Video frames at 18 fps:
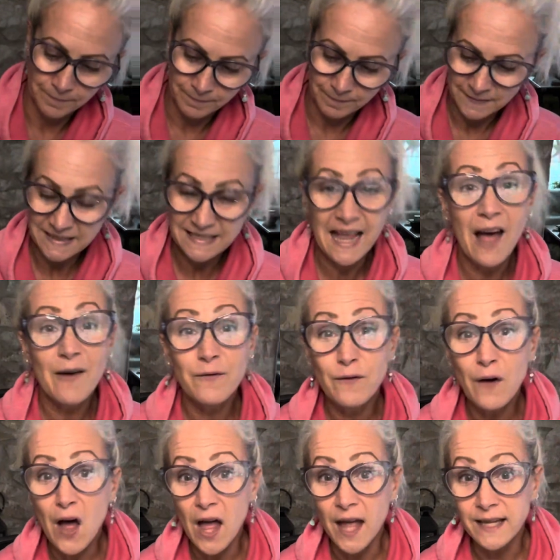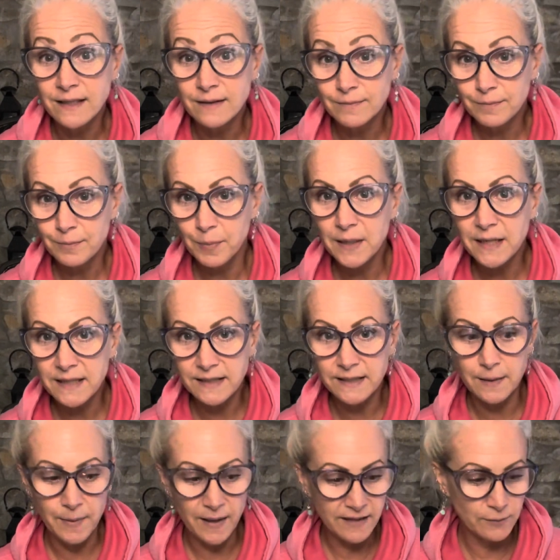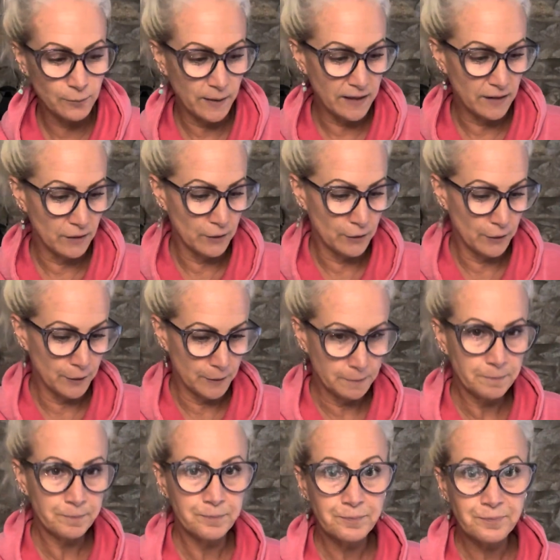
It's not fun, but it is the best way to learn.